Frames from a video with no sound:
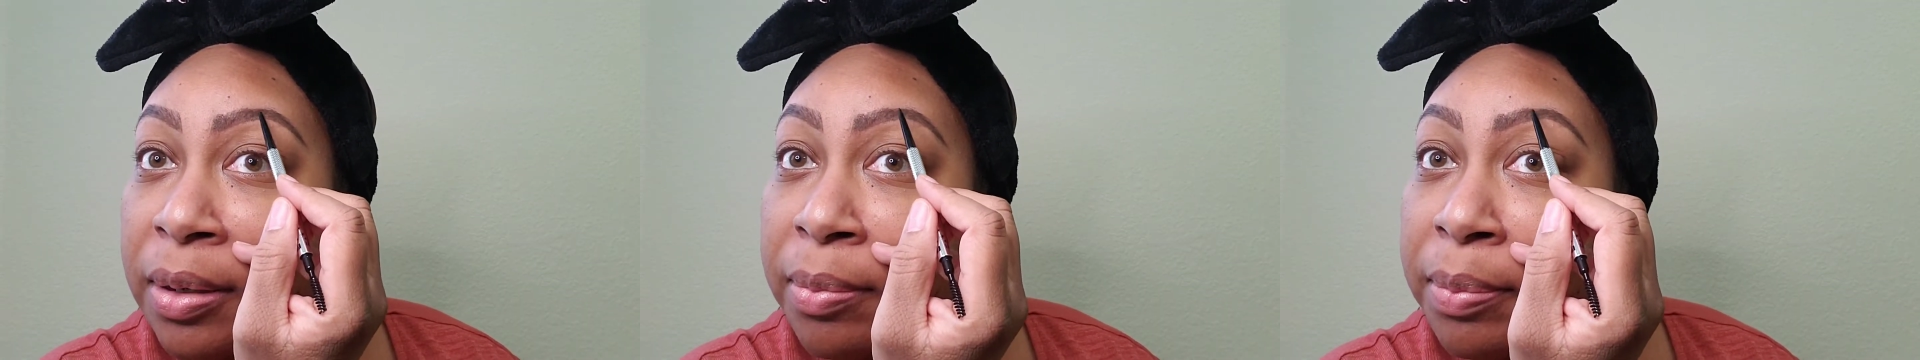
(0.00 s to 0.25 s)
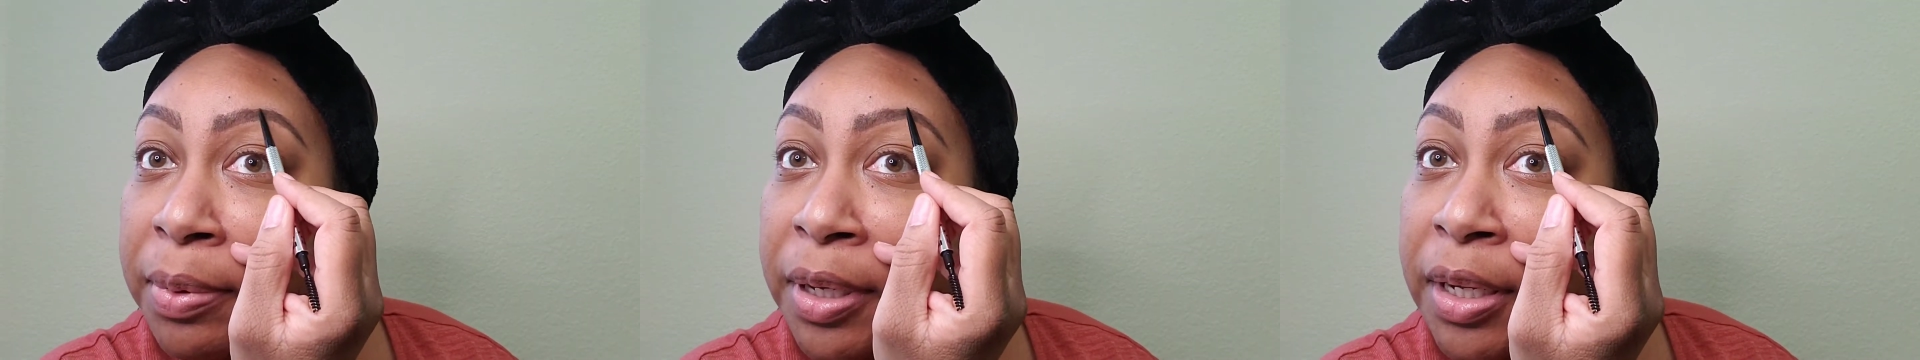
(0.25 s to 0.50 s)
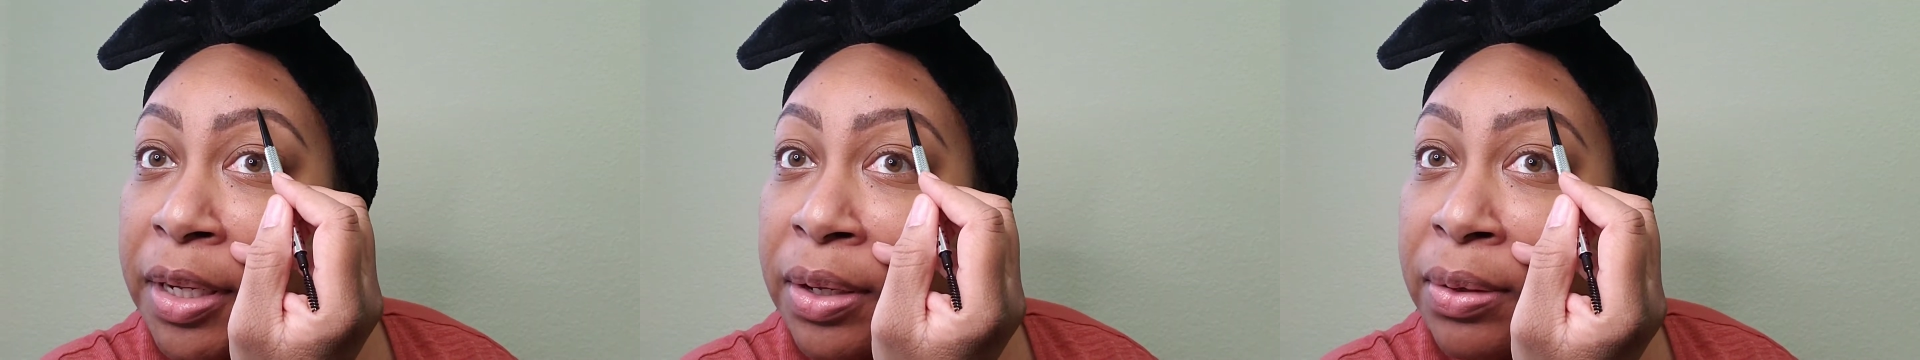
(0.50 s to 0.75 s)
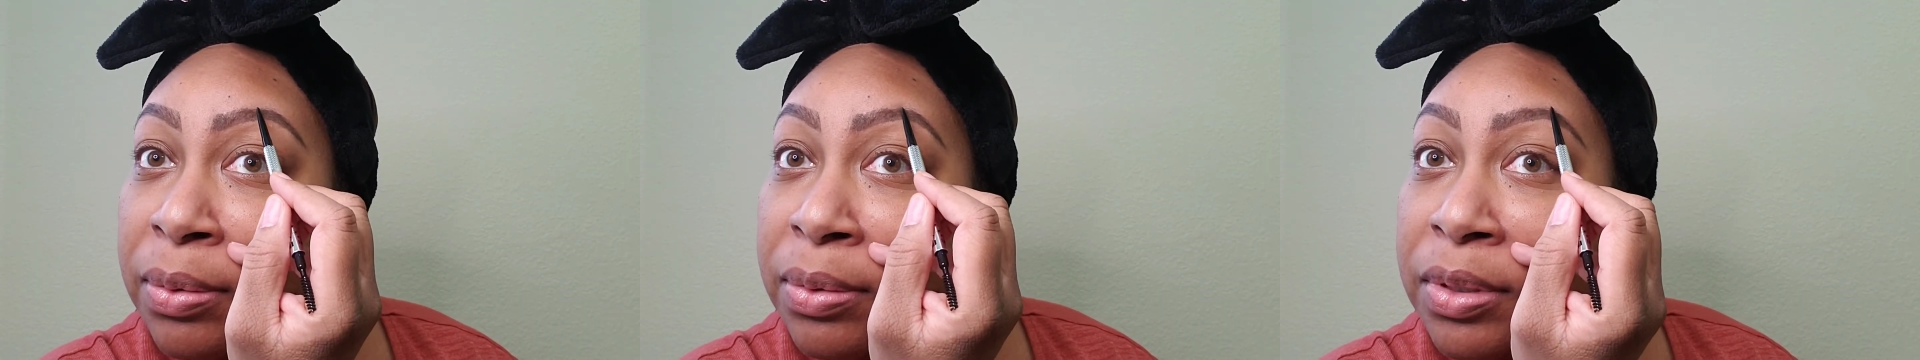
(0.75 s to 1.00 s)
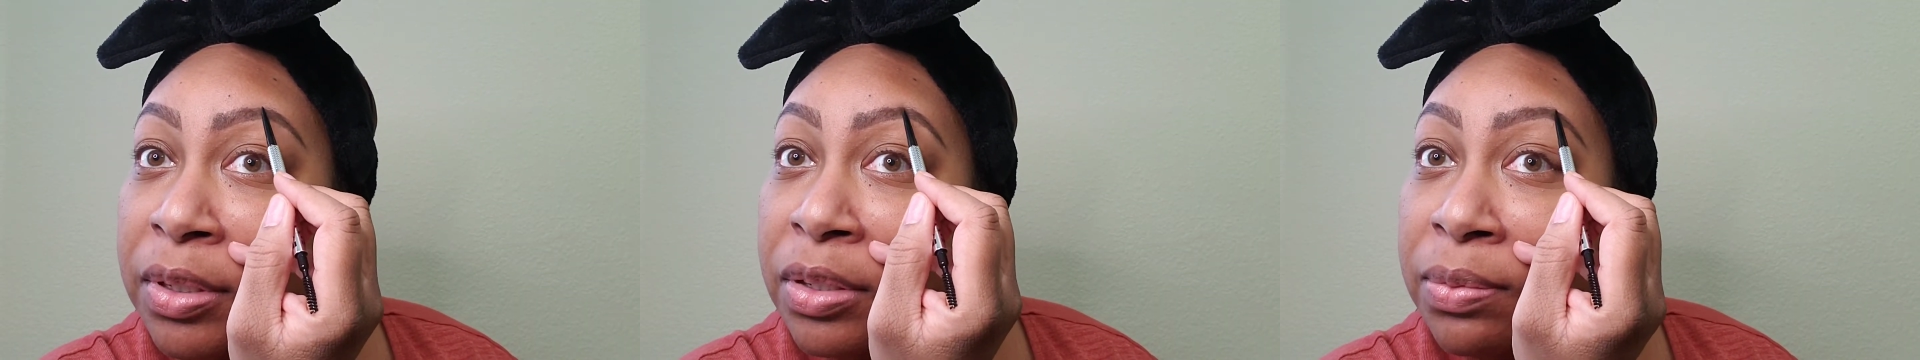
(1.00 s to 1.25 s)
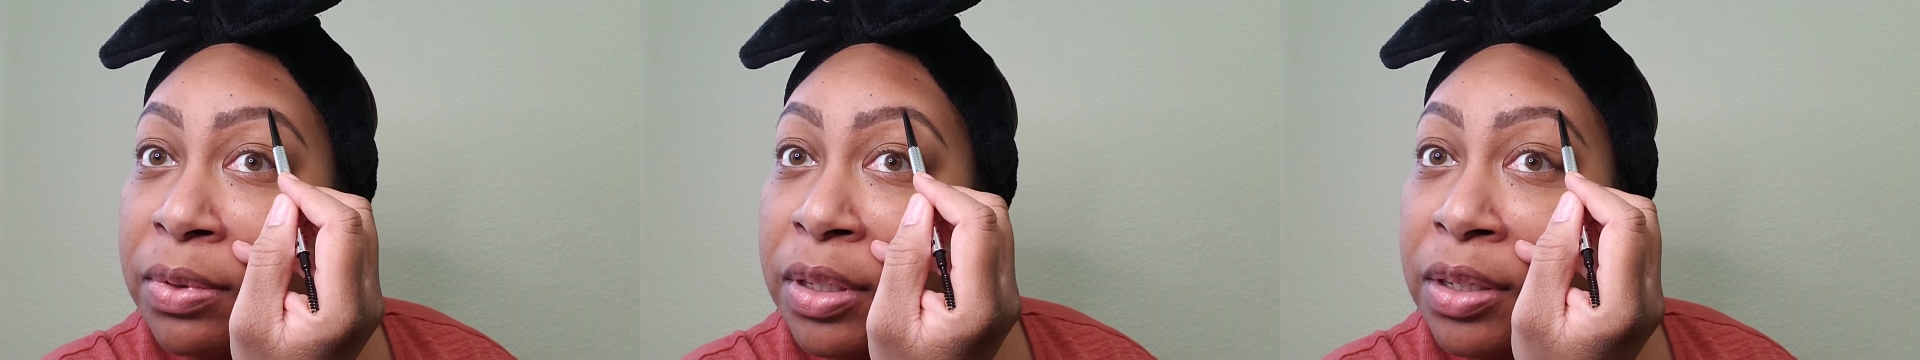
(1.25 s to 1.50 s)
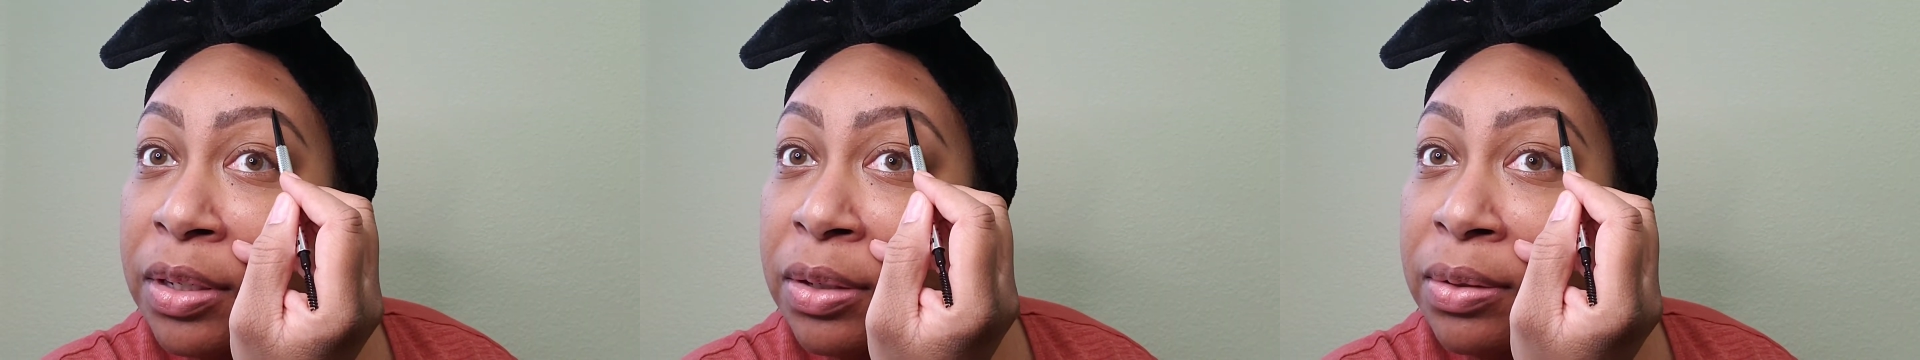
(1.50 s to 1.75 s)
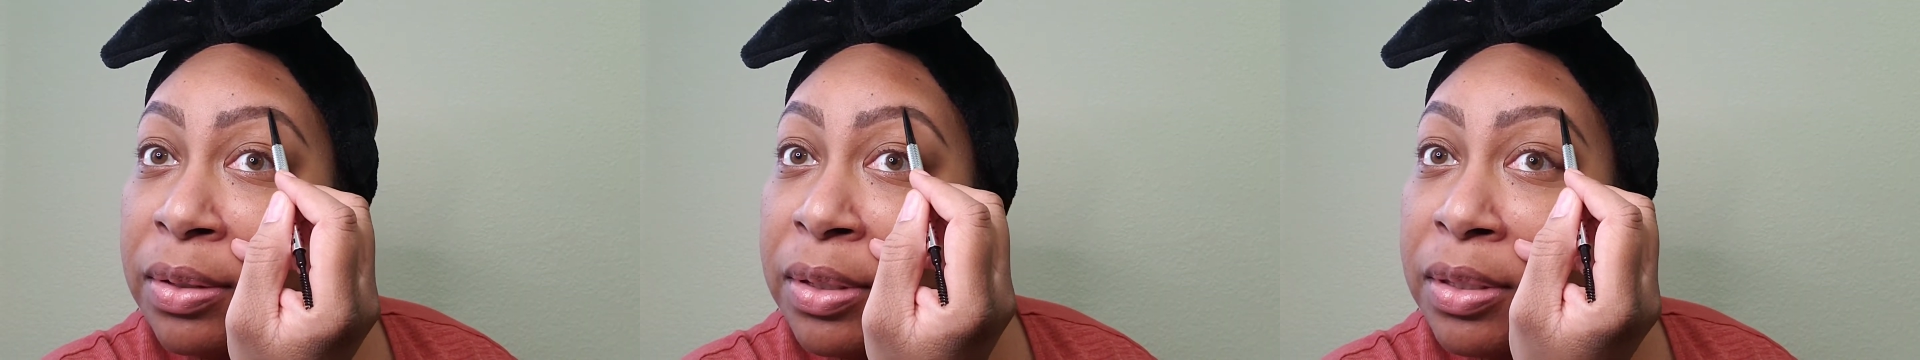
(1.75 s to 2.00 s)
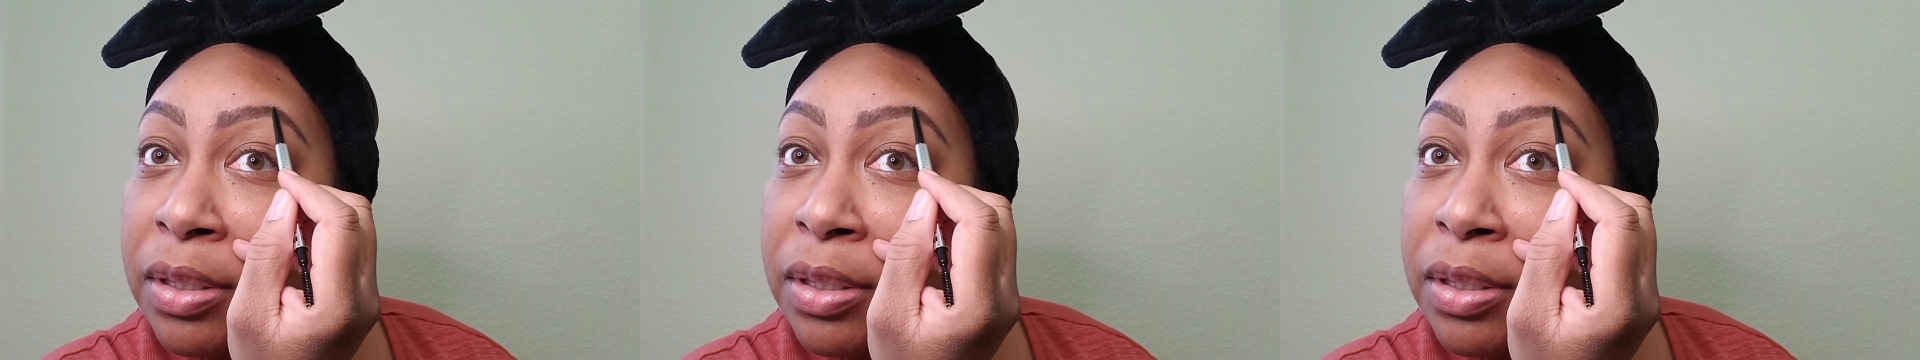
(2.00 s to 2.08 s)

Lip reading: But you just want to go in